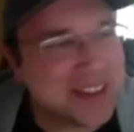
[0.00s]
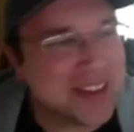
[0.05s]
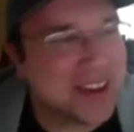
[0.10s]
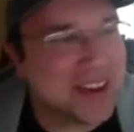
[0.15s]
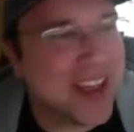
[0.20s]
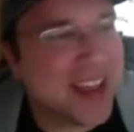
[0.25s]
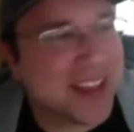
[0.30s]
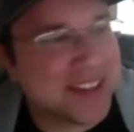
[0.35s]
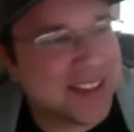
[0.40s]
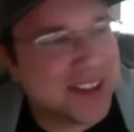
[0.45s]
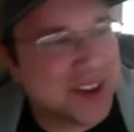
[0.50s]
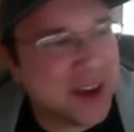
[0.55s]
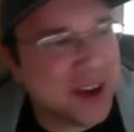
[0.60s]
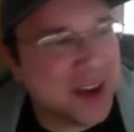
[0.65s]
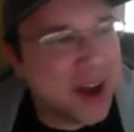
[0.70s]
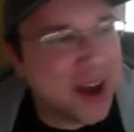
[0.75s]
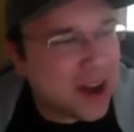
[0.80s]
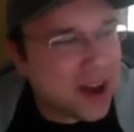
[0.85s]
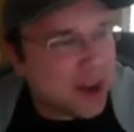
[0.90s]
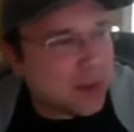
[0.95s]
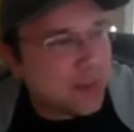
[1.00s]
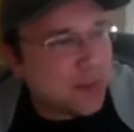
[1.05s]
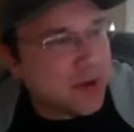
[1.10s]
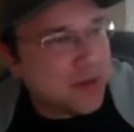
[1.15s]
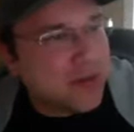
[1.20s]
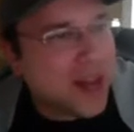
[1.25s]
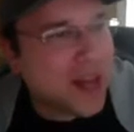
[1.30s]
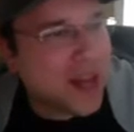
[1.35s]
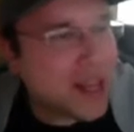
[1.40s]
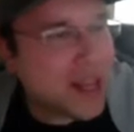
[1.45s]
So all right,
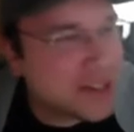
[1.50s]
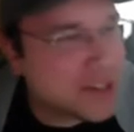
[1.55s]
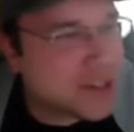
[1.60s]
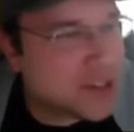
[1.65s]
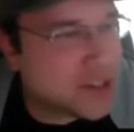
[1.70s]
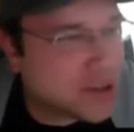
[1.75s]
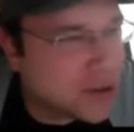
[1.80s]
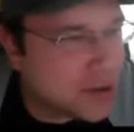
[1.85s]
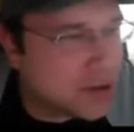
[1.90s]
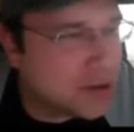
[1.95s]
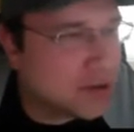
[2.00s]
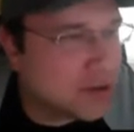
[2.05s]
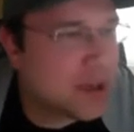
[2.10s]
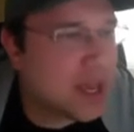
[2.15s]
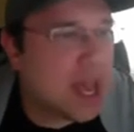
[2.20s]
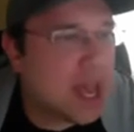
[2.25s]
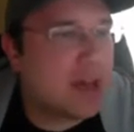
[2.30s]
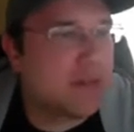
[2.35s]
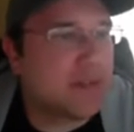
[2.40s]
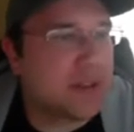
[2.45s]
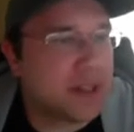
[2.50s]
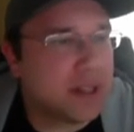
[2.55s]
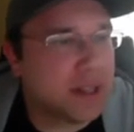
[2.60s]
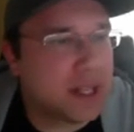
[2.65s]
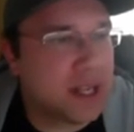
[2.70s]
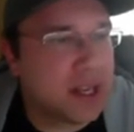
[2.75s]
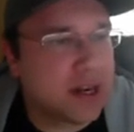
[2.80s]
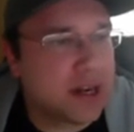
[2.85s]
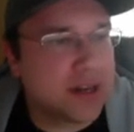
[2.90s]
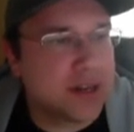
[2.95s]
moving on to
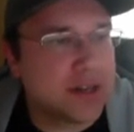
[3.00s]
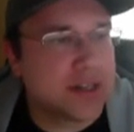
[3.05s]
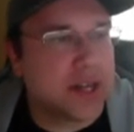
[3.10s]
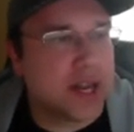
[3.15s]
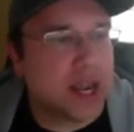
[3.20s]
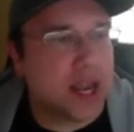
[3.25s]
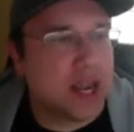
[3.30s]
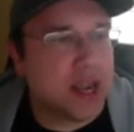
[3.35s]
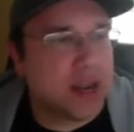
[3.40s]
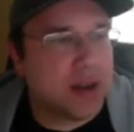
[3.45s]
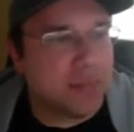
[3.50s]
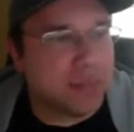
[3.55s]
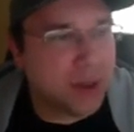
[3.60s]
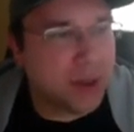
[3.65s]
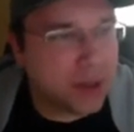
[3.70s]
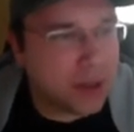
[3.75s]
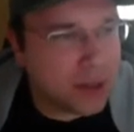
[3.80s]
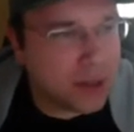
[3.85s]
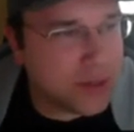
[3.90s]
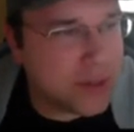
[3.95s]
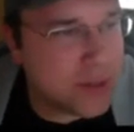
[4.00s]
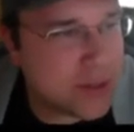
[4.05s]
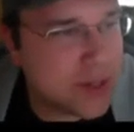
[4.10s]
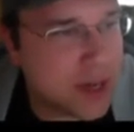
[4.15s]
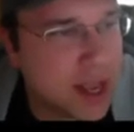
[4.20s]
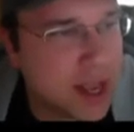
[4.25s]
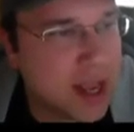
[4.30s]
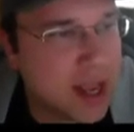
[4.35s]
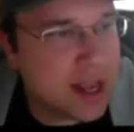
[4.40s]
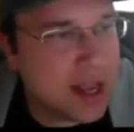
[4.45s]
Cavaliers and Bulls.
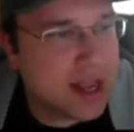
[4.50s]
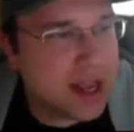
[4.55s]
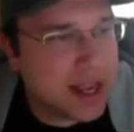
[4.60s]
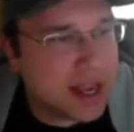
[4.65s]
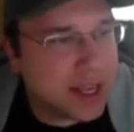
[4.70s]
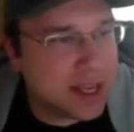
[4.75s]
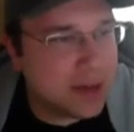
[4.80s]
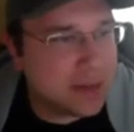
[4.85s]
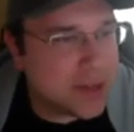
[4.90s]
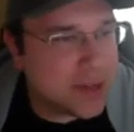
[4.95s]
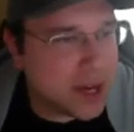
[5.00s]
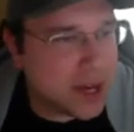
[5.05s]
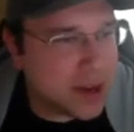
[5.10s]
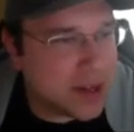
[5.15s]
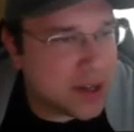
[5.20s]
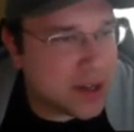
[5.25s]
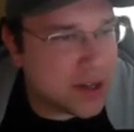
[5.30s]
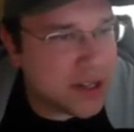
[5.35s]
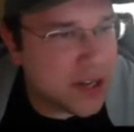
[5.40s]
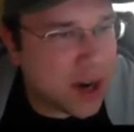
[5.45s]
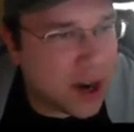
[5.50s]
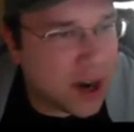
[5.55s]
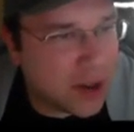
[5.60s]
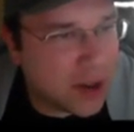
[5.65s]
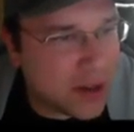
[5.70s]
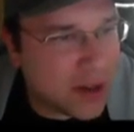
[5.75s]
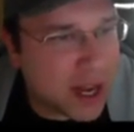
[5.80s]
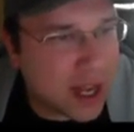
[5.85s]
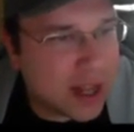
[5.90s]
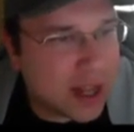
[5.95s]
Darius
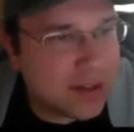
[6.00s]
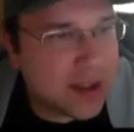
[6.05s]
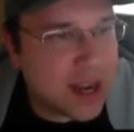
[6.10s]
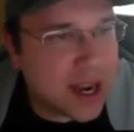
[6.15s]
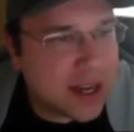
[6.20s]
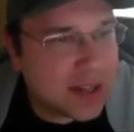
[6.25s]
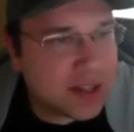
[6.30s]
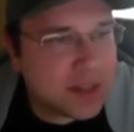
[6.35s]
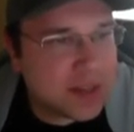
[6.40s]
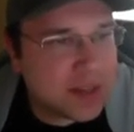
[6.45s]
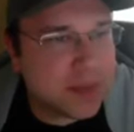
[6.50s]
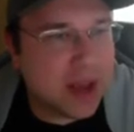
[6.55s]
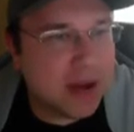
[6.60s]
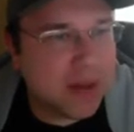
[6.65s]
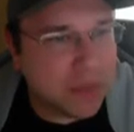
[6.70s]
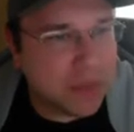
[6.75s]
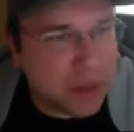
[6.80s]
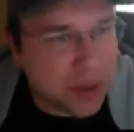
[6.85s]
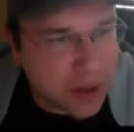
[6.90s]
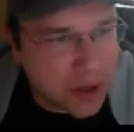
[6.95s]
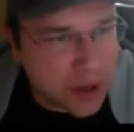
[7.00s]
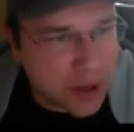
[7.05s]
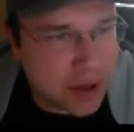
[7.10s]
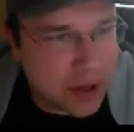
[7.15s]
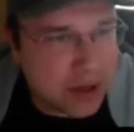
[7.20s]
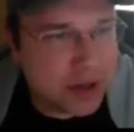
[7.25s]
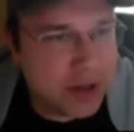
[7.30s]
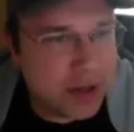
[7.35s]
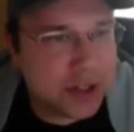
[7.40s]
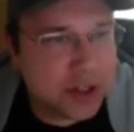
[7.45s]
Garland, Dante Exum, Kevin Porter
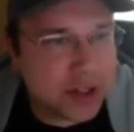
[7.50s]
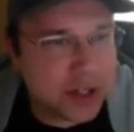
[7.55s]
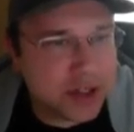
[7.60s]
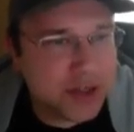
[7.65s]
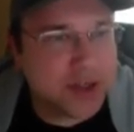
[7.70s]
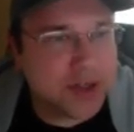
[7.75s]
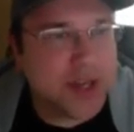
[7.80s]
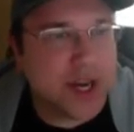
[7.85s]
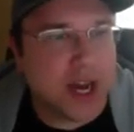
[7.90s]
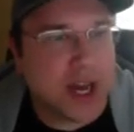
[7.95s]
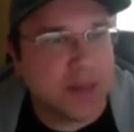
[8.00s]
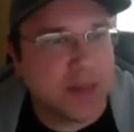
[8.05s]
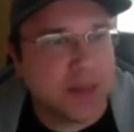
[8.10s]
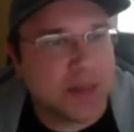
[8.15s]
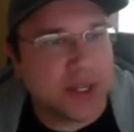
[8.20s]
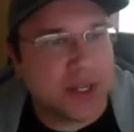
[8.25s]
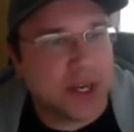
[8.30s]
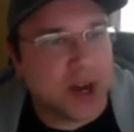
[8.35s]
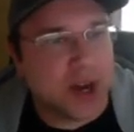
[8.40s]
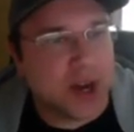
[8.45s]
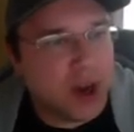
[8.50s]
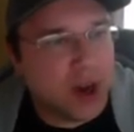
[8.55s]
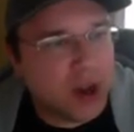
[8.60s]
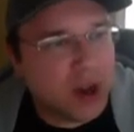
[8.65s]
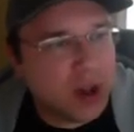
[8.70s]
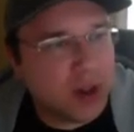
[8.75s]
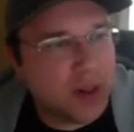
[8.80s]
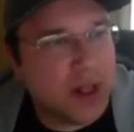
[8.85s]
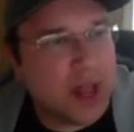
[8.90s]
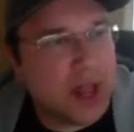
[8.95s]
Jr., Tristan Thompson, all
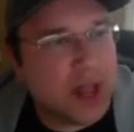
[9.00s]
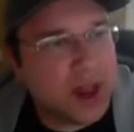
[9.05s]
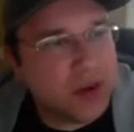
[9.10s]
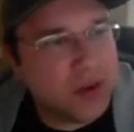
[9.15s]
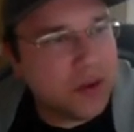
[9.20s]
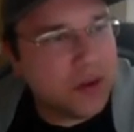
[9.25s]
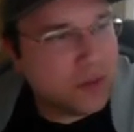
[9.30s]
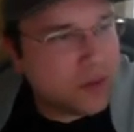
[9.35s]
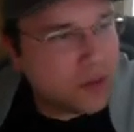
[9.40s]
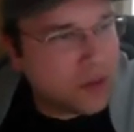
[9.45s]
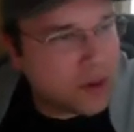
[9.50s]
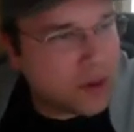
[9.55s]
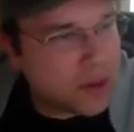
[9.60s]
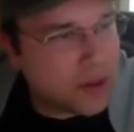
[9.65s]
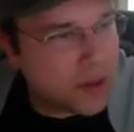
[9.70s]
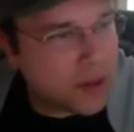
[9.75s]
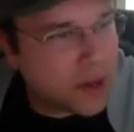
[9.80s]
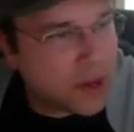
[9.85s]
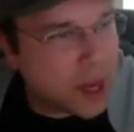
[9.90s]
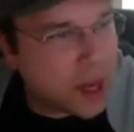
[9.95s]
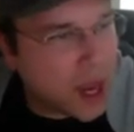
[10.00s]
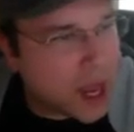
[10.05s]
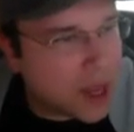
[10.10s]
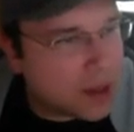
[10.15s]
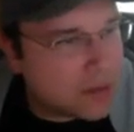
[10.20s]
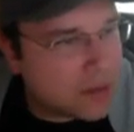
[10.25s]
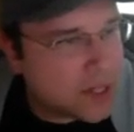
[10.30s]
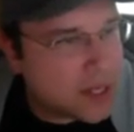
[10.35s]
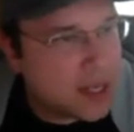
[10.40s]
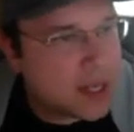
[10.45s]
out for the Cavs.
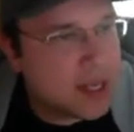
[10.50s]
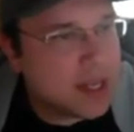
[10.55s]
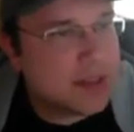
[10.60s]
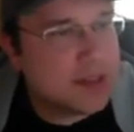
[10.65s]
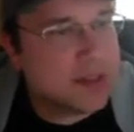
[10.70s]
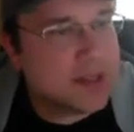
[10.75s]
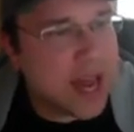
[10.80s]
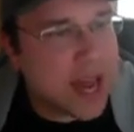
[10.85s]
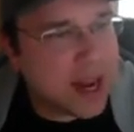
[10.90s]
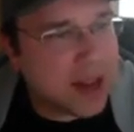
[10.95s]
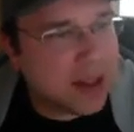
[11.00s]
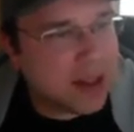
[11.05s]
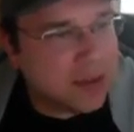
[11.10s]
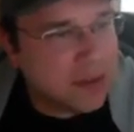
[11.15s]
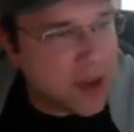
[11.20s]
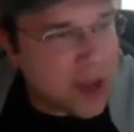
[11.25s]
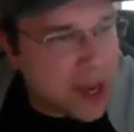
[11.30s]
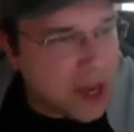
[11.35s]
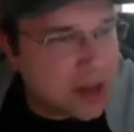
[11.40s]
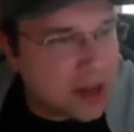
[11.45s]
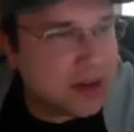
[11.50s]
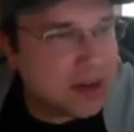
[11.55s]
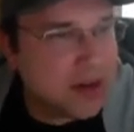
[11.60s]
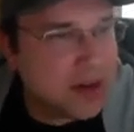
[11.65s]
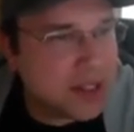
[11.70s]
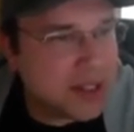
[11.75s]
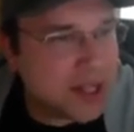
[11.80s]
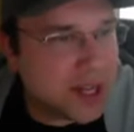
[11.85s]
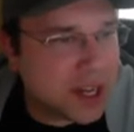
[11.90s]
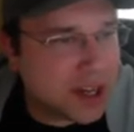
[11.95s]
Zach LaVine, Chris
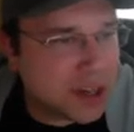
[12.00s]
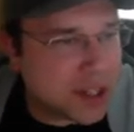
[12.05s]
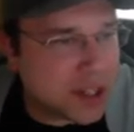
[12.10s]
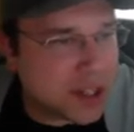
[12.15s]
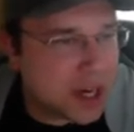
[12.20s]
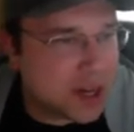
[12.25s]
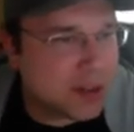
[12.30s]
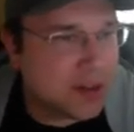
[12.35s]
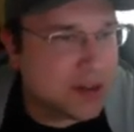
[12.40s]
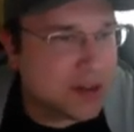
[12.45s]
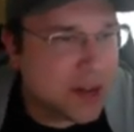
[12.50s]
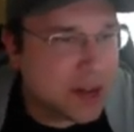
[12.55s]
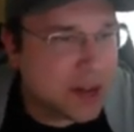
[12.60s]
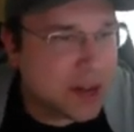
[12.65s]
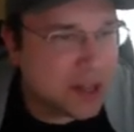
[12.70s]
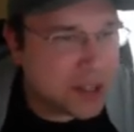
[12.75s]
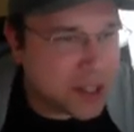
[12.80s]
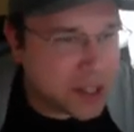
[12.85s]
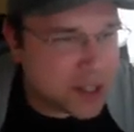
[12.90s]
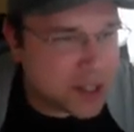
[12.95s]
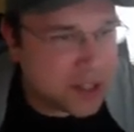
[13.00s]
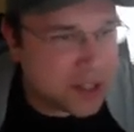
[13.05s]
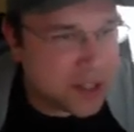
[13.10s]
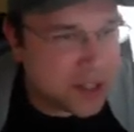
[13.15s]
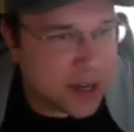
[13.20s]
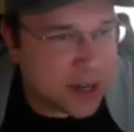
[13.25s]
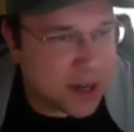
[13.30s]
Dunn, Chandler Hutchison,